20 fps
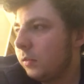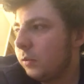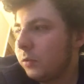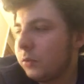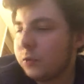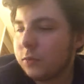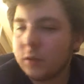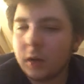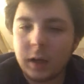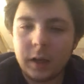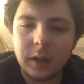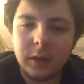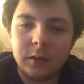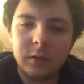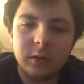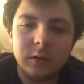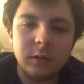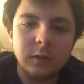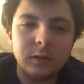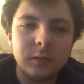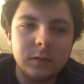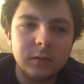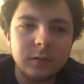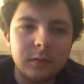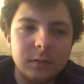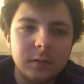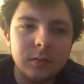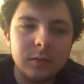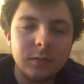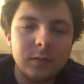try and
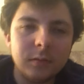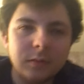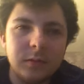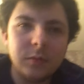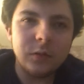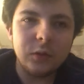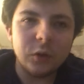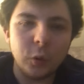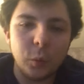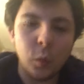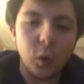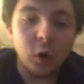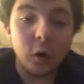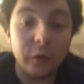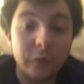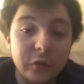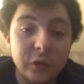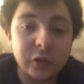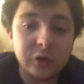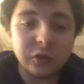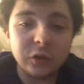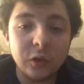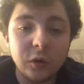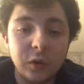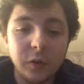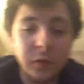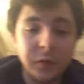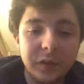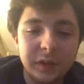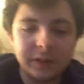do other
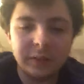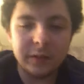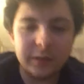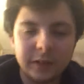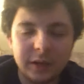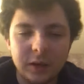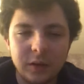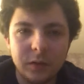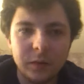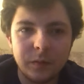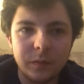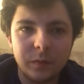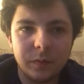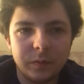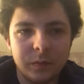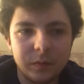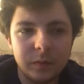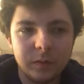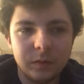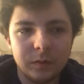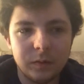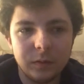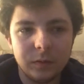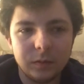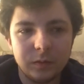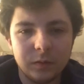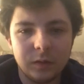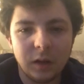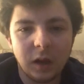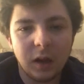stuff instead of
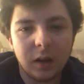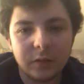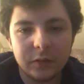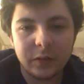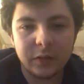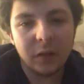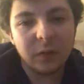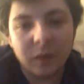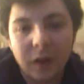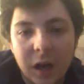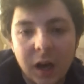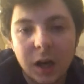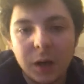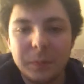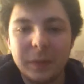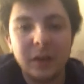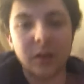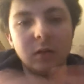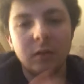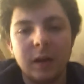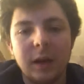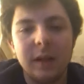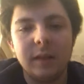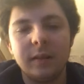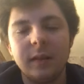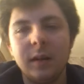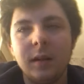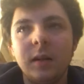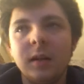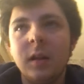self-harming or
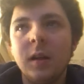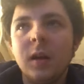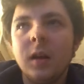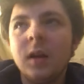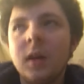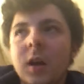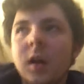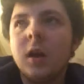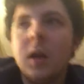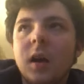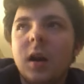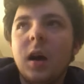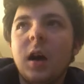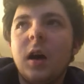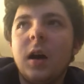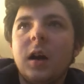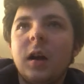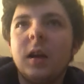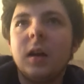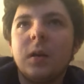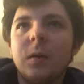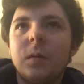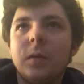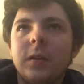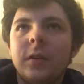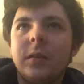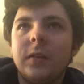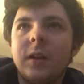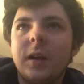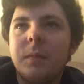anything. I want
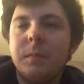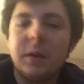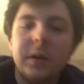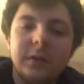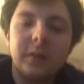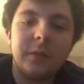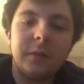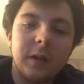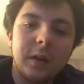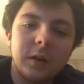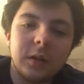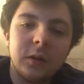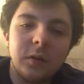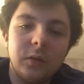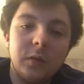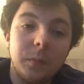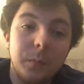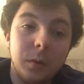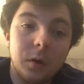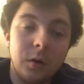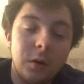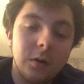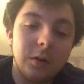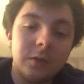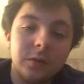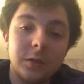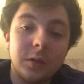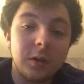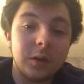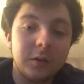to say a massive thank you to
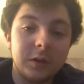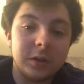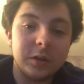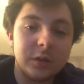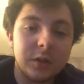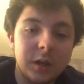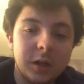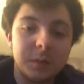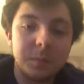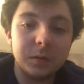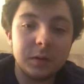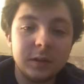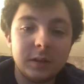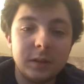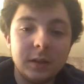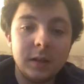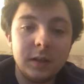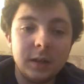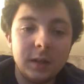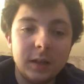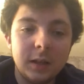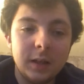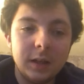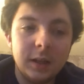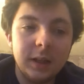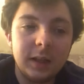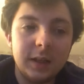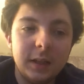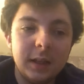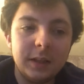Paul, the college chaplain.
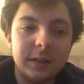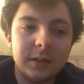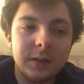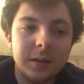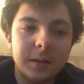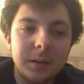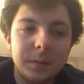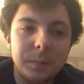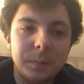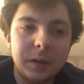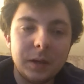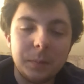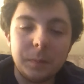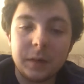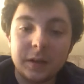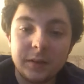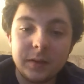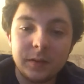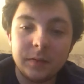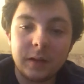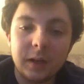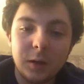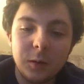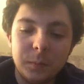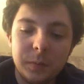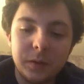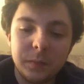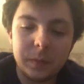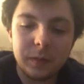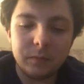He's been a massive
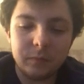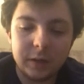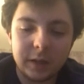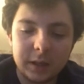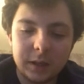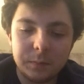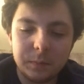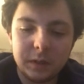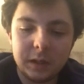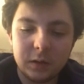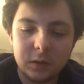help. He's been ringing